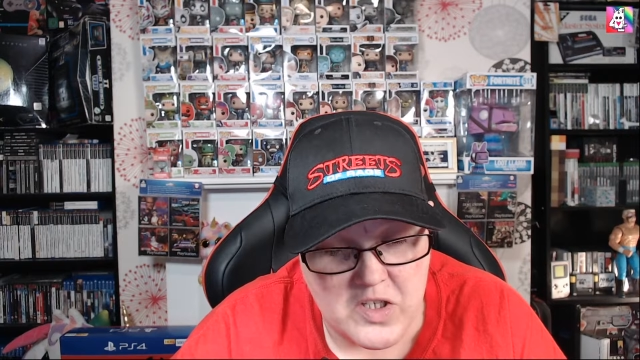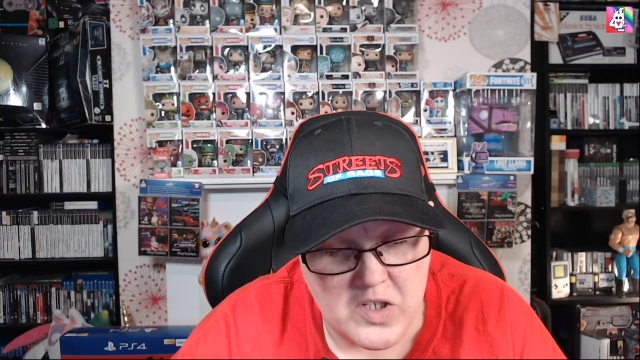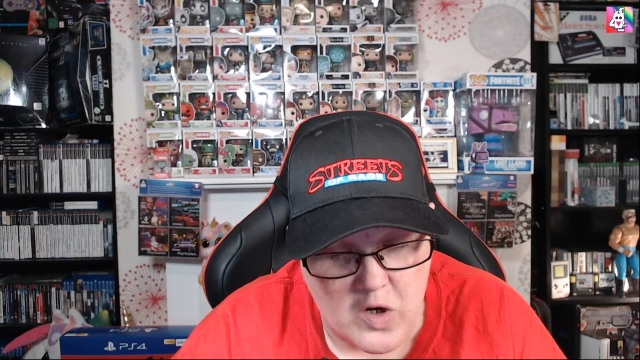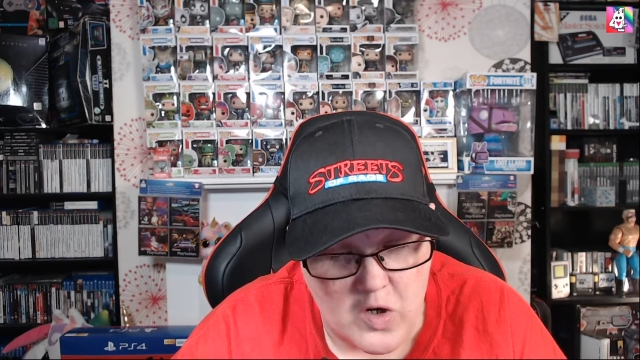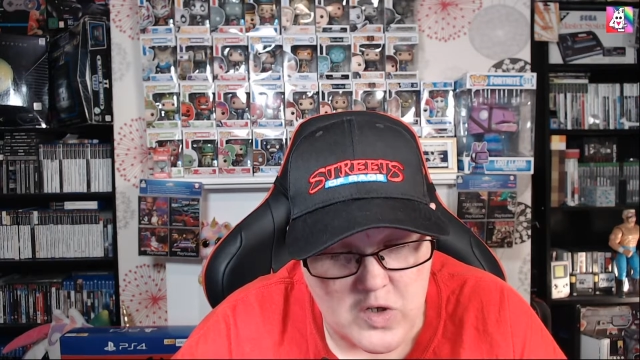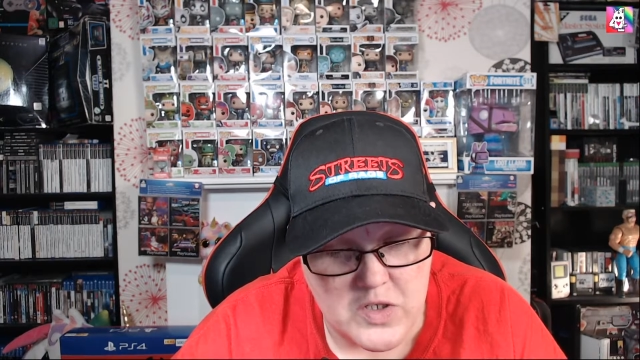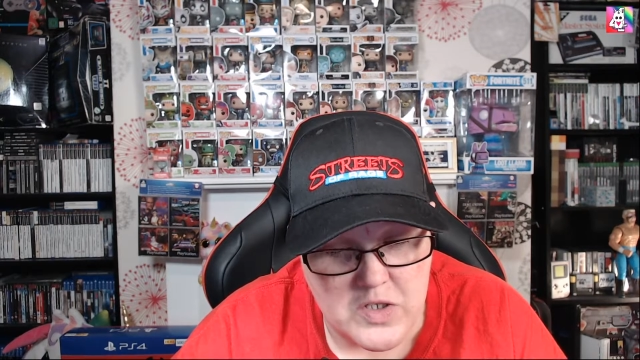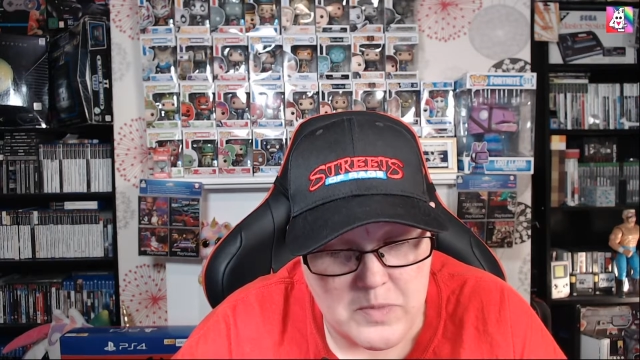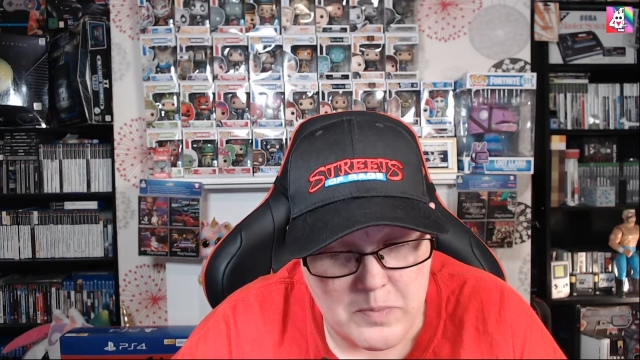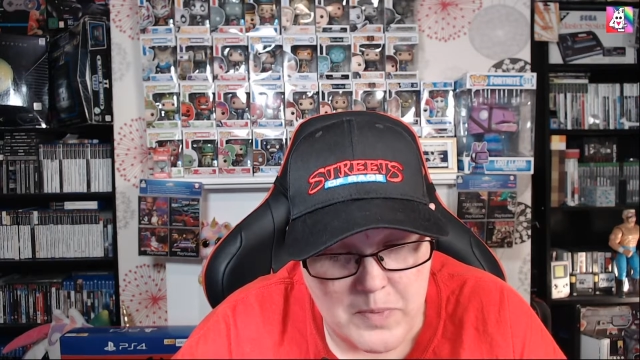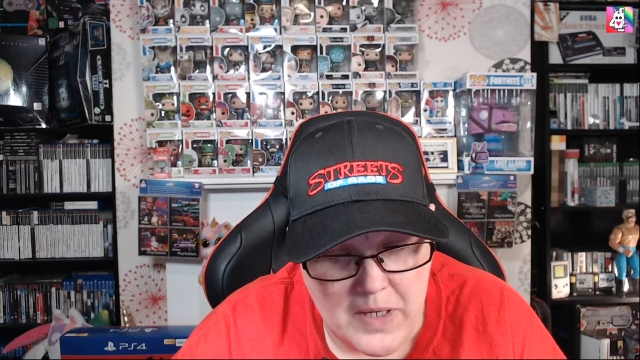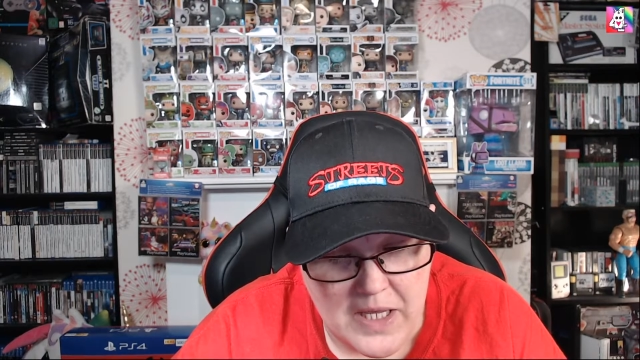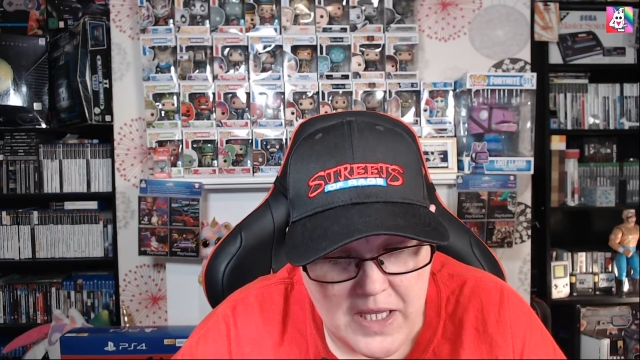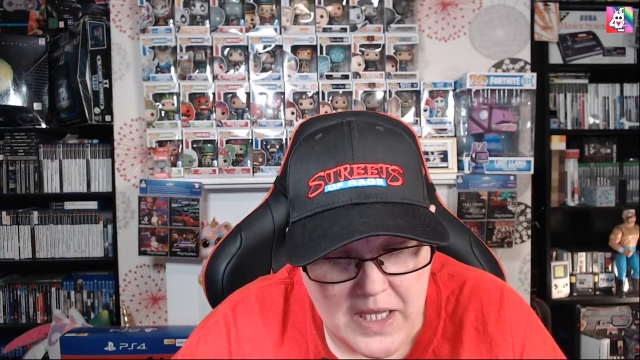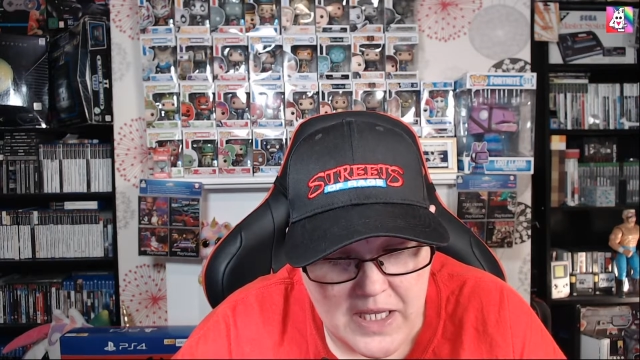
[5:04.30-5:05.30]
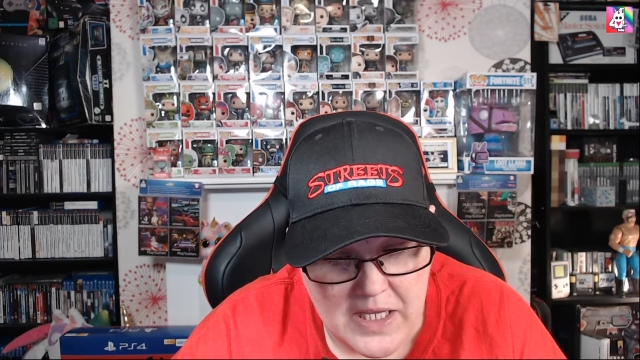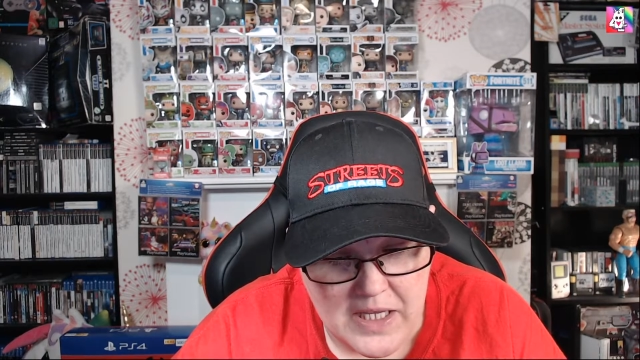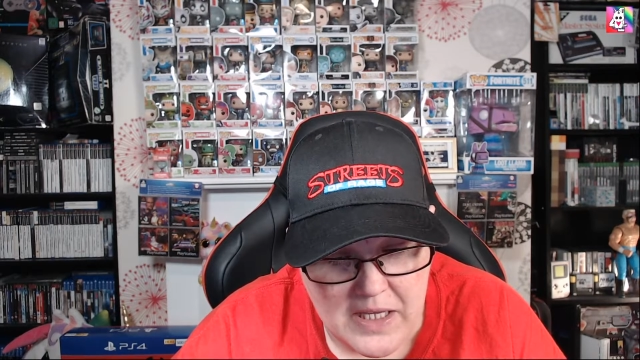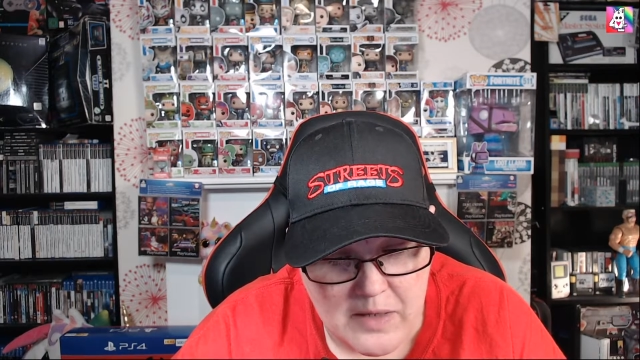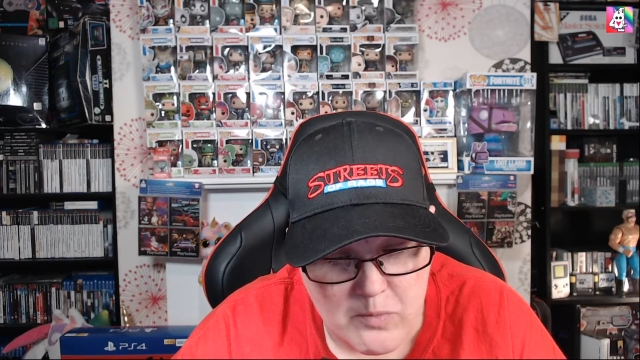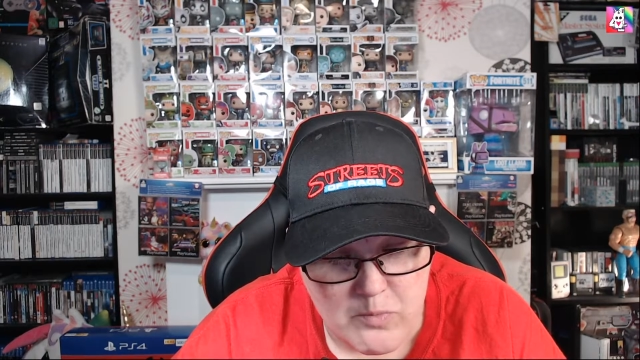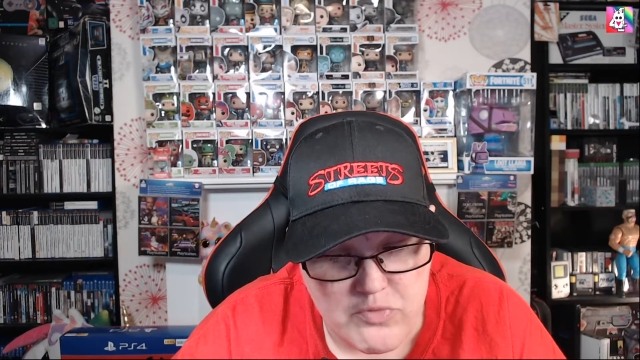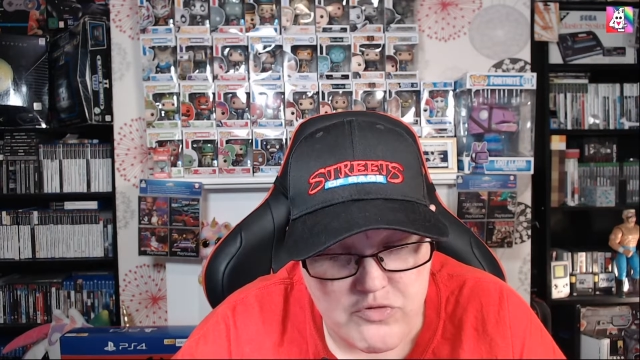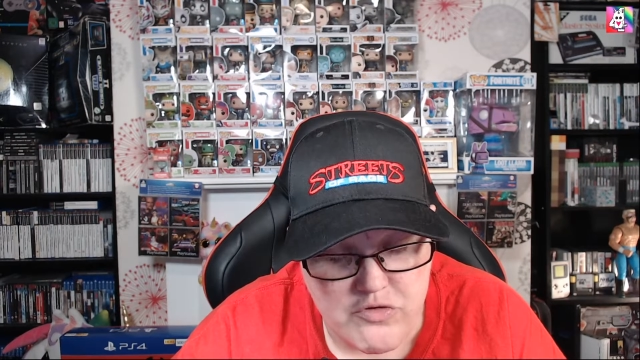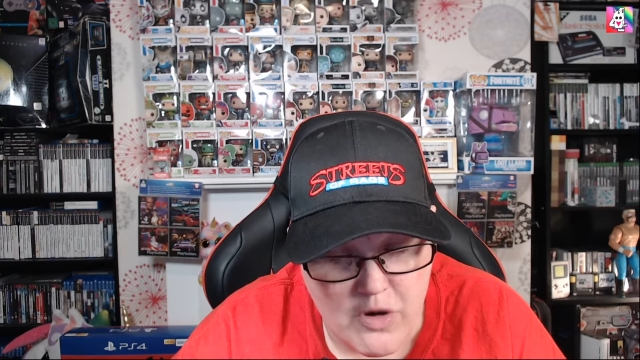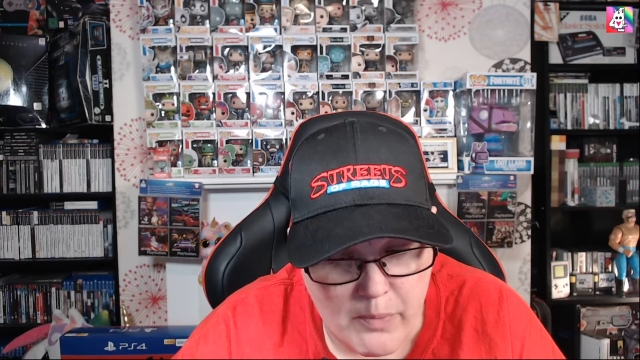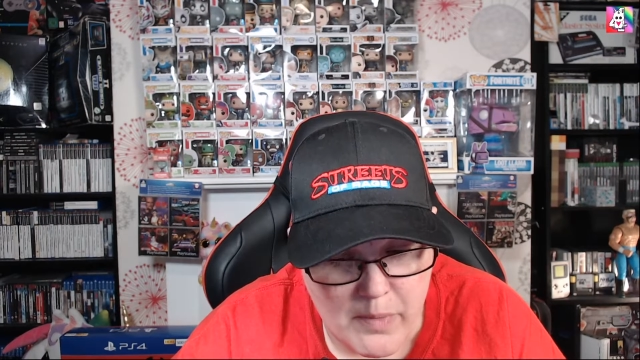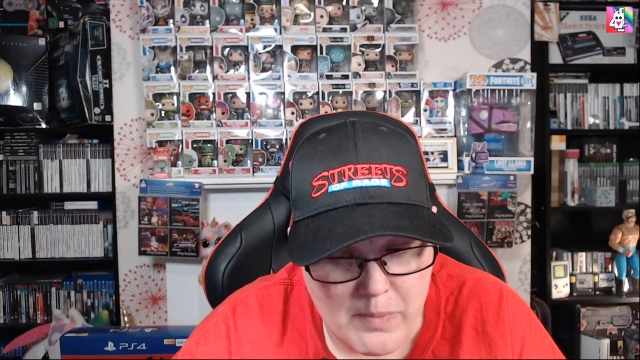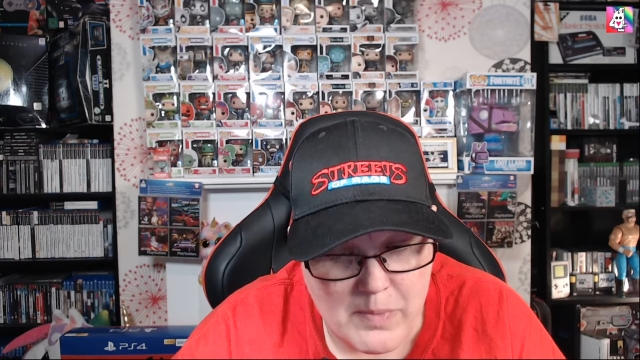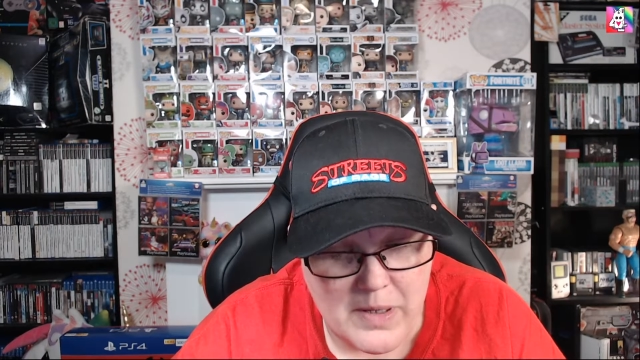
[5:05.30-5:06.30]
got to be
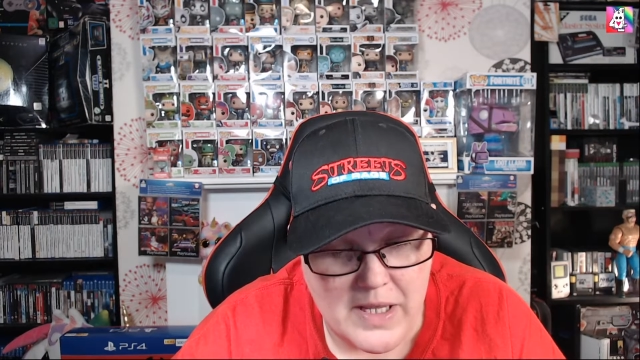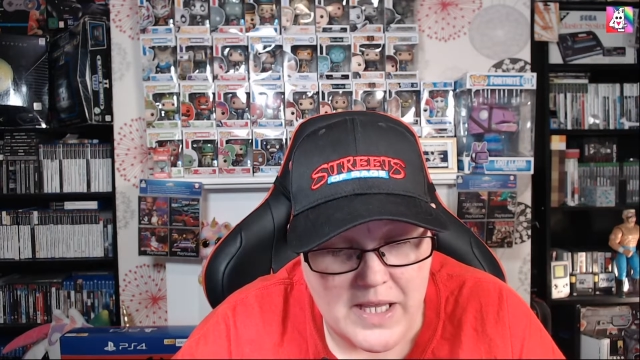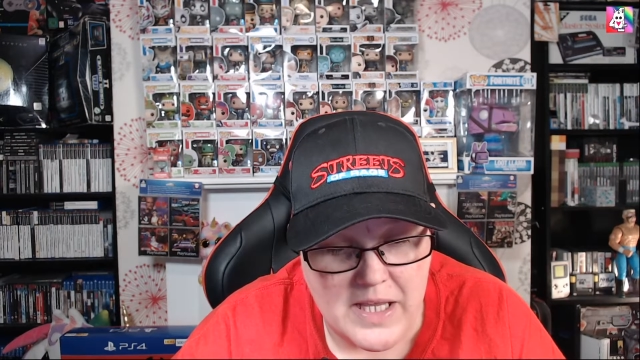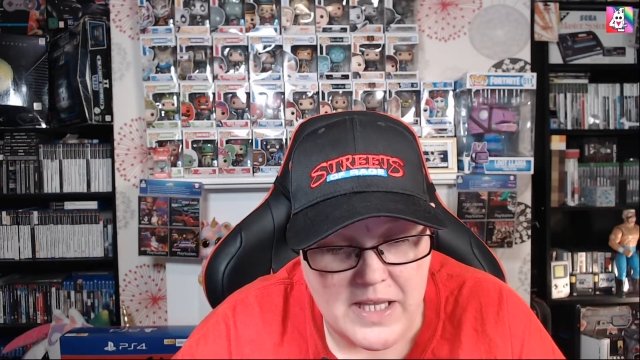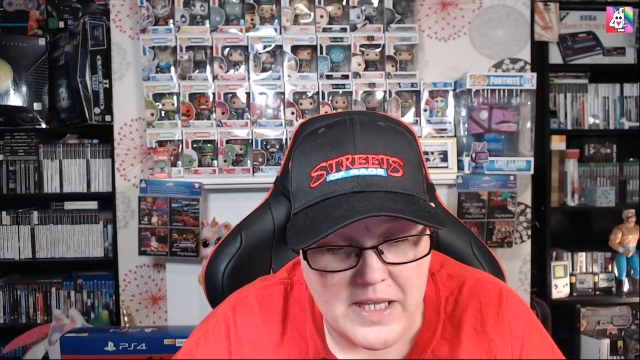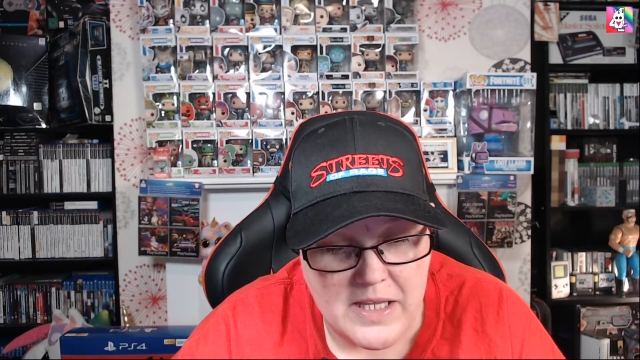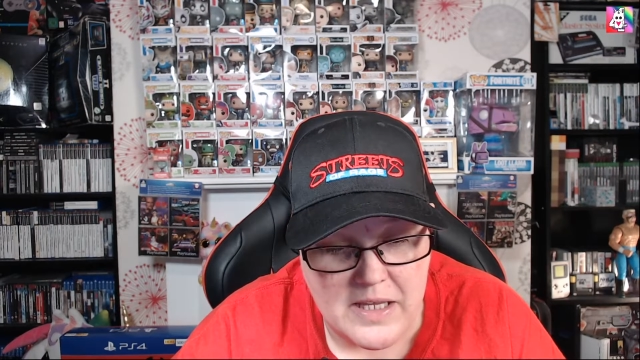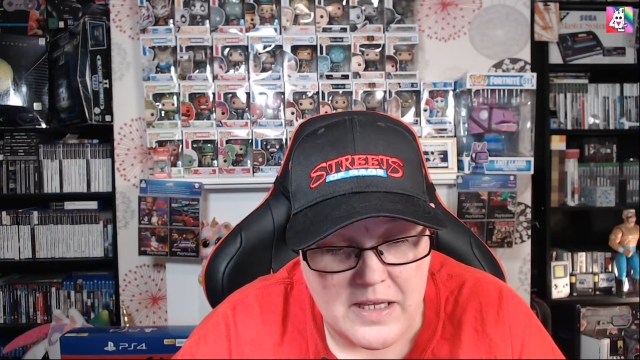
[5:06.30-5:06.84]
probably